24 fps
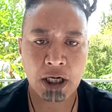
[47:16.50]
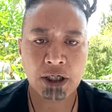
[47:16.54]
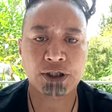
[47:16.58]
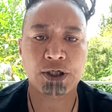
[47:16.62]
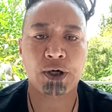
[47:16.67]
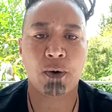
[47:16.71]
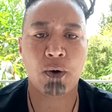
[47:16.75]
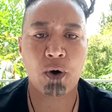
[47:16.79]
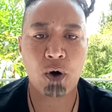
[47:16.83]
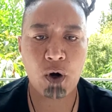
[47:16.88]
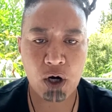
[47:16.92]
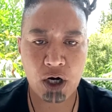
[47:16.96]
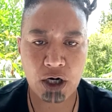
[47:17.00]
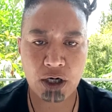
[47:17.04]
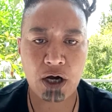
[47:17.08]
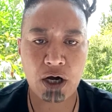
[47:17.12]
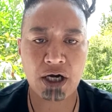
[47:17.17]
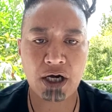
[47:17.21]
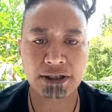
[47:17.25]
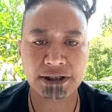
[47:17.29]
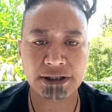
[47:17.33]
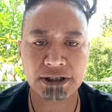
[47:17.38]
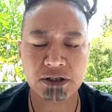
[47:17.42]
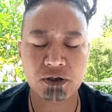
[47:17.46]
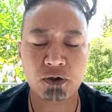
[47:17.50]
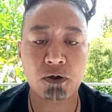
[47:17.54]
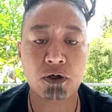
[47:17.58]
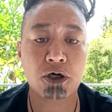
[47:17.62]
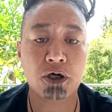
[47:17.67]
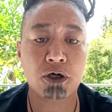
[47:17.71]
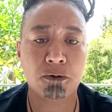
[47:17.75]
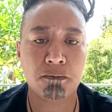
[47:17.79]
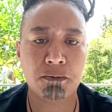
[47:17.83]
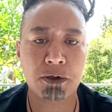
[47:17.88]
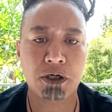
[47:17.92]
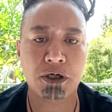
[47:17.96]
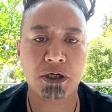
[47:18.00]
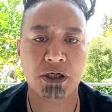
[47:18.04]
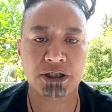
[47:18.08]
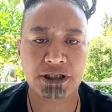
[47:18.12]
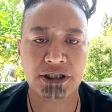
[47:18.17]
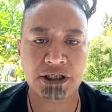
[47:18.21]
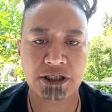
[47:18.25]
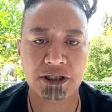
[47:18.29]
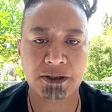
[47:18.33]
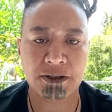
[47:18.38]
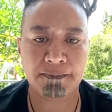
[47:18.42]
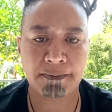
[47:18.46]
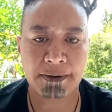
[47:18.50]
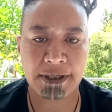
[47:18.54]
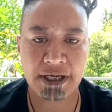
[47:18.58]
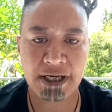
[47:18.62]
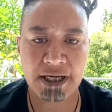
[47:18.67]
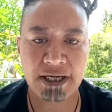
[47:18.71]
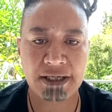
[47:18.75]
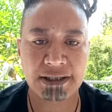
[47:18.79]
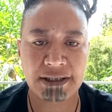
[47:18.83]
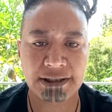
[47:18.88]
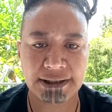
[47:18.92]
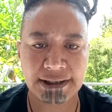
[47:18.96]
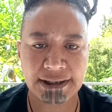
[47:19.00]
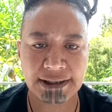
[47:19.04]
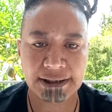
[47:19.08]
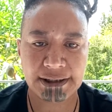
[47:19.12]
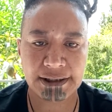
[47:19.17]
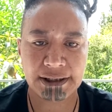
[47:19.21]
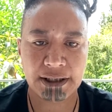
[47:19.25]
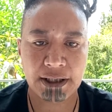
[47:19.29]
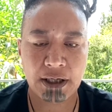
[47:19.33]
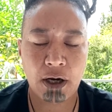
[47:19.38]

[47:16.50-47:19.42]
So organise in your communities, please.